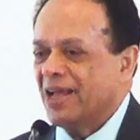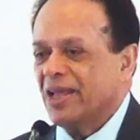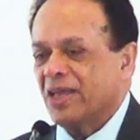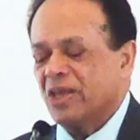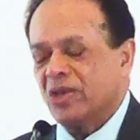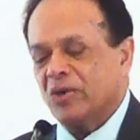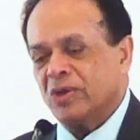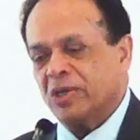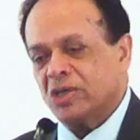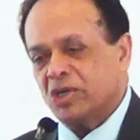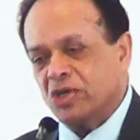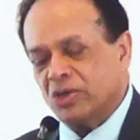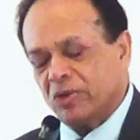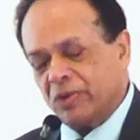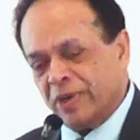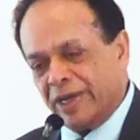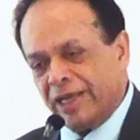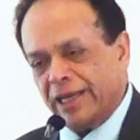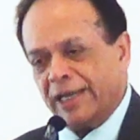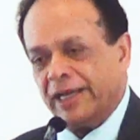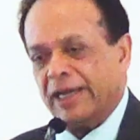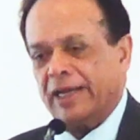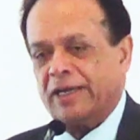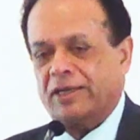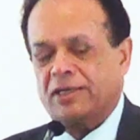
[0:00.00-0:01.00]
You're
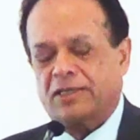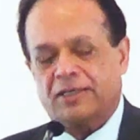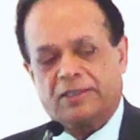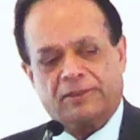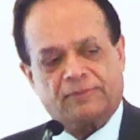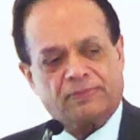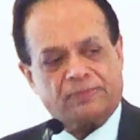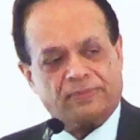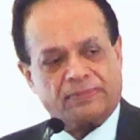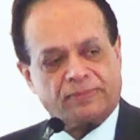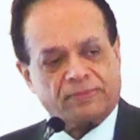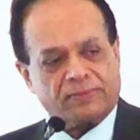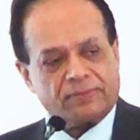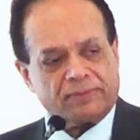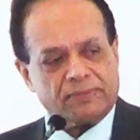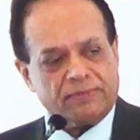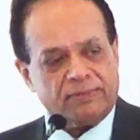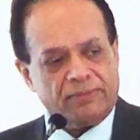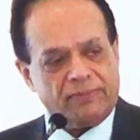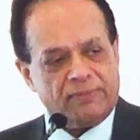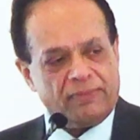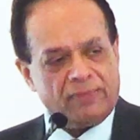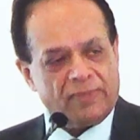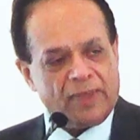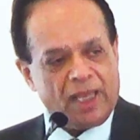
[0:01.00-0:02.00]
doing it.
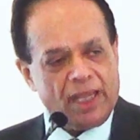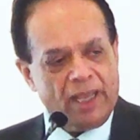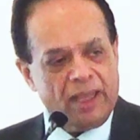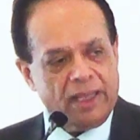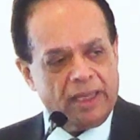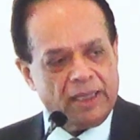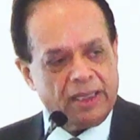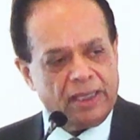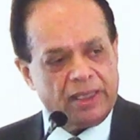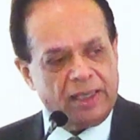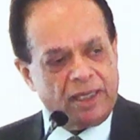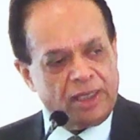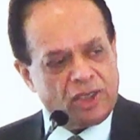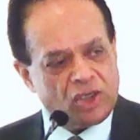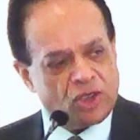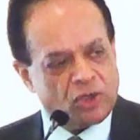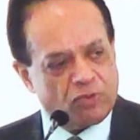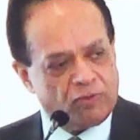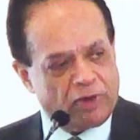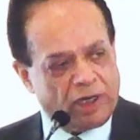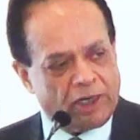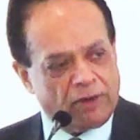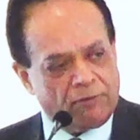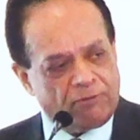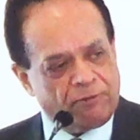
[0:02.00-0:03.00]

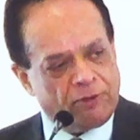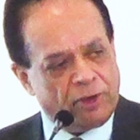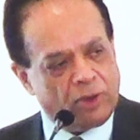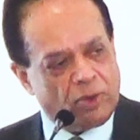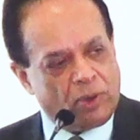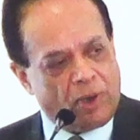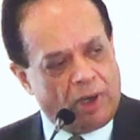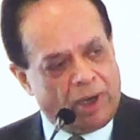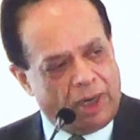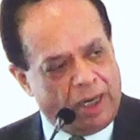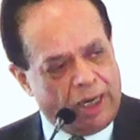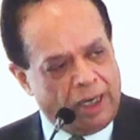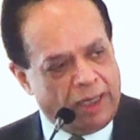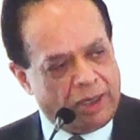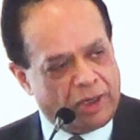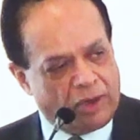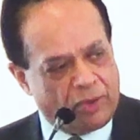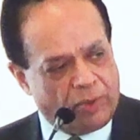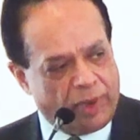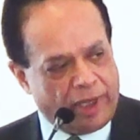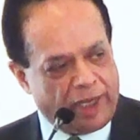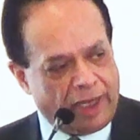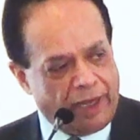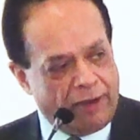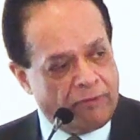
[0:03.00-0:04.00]
Each one of you are
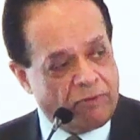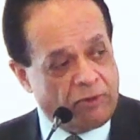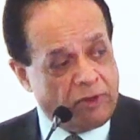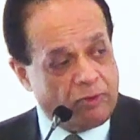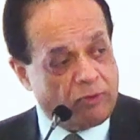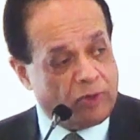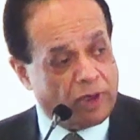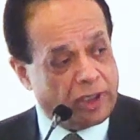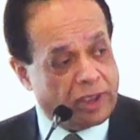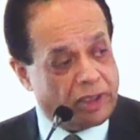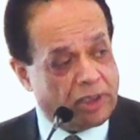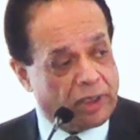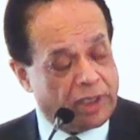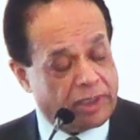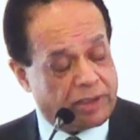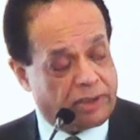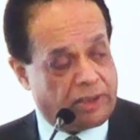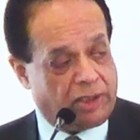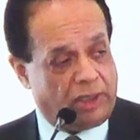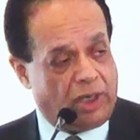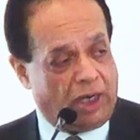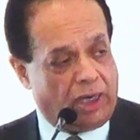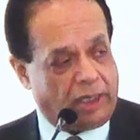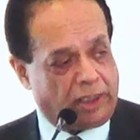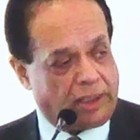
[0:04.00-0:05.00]
doing. Everybody
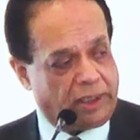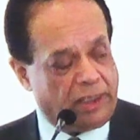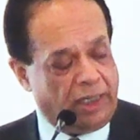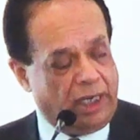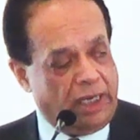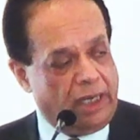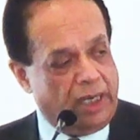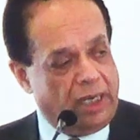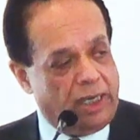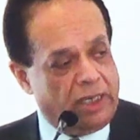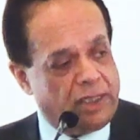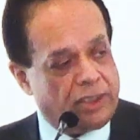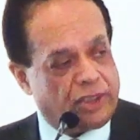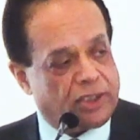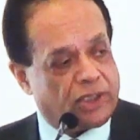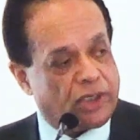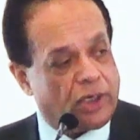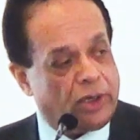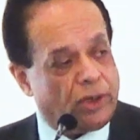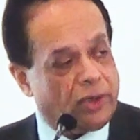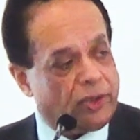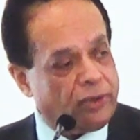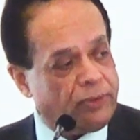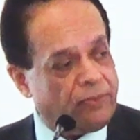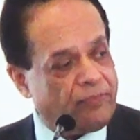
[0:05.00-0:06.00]
has got.
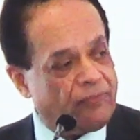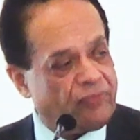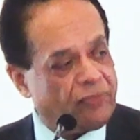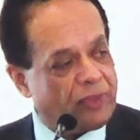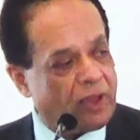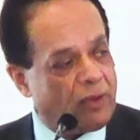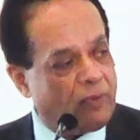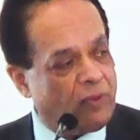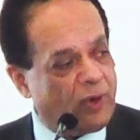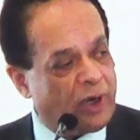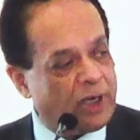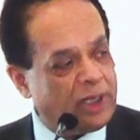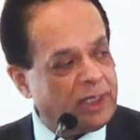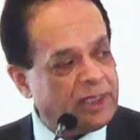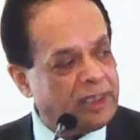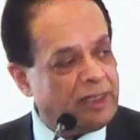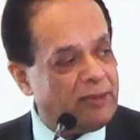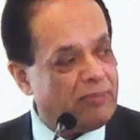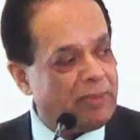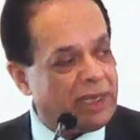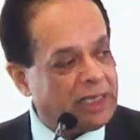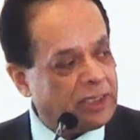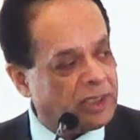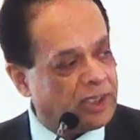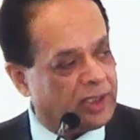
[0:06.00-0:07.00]
So, what is the
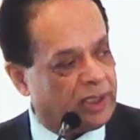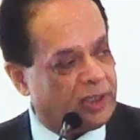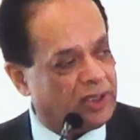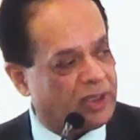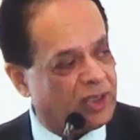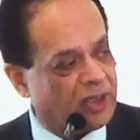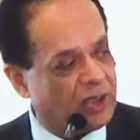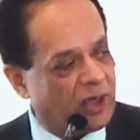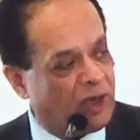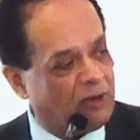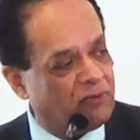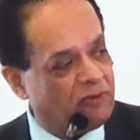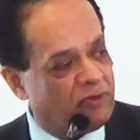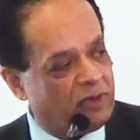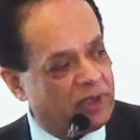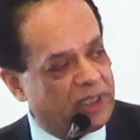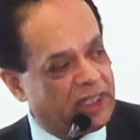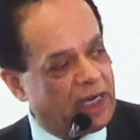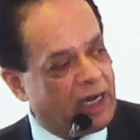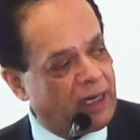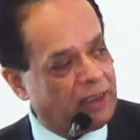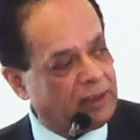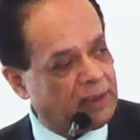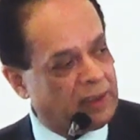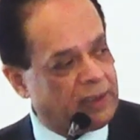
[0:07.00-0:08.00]
message of
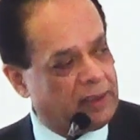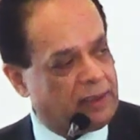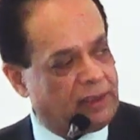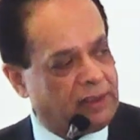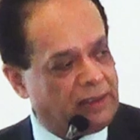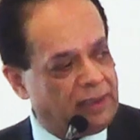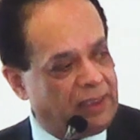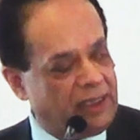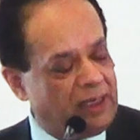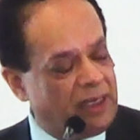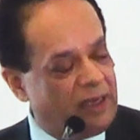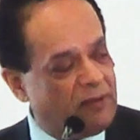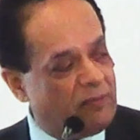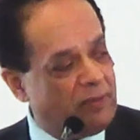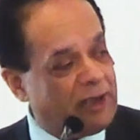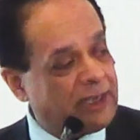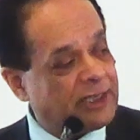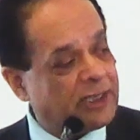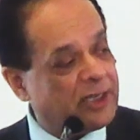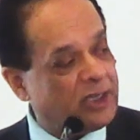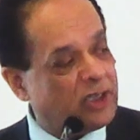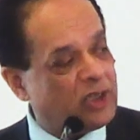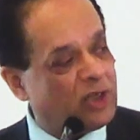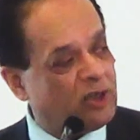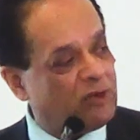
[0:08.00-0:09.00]
Vedanta?
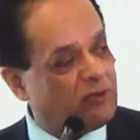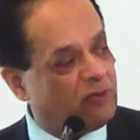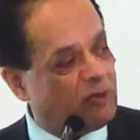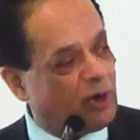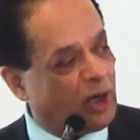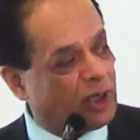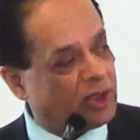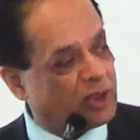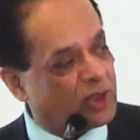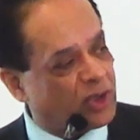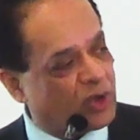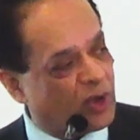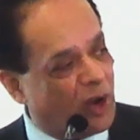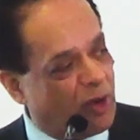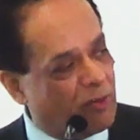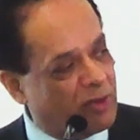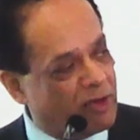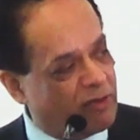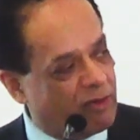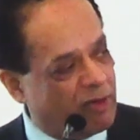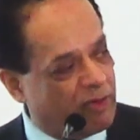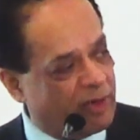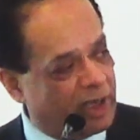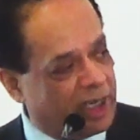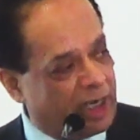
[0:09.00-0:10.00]
Message of what
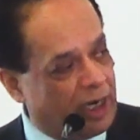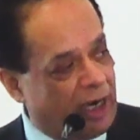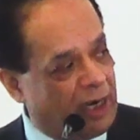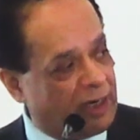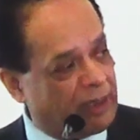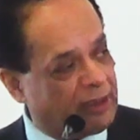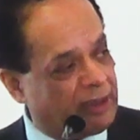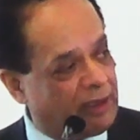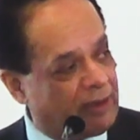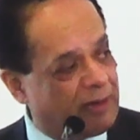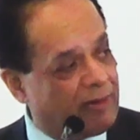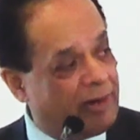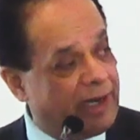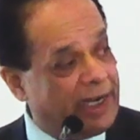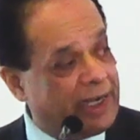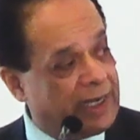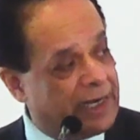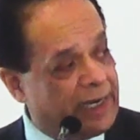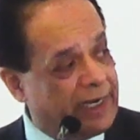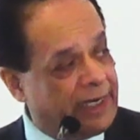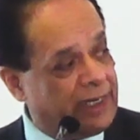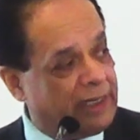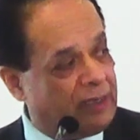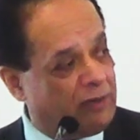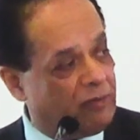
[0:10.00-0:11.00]
Swami Vivekananda, the great
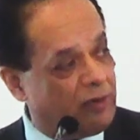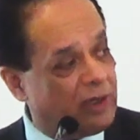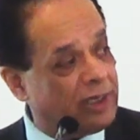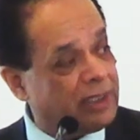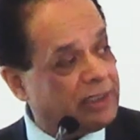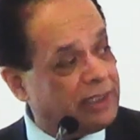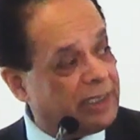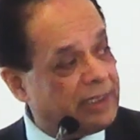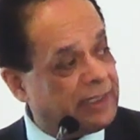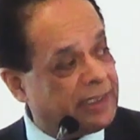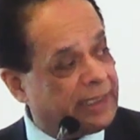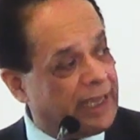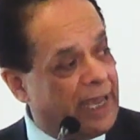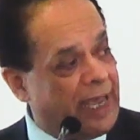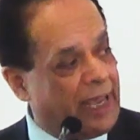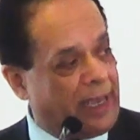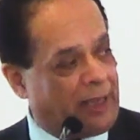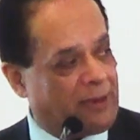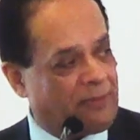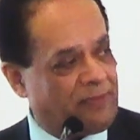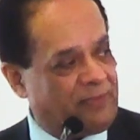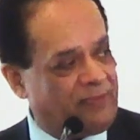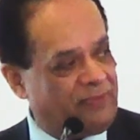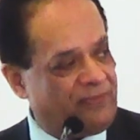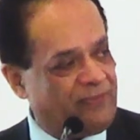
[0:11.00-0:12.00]
leader, what did he
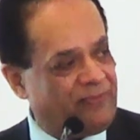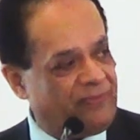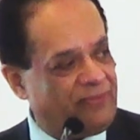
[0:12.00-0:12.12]
say?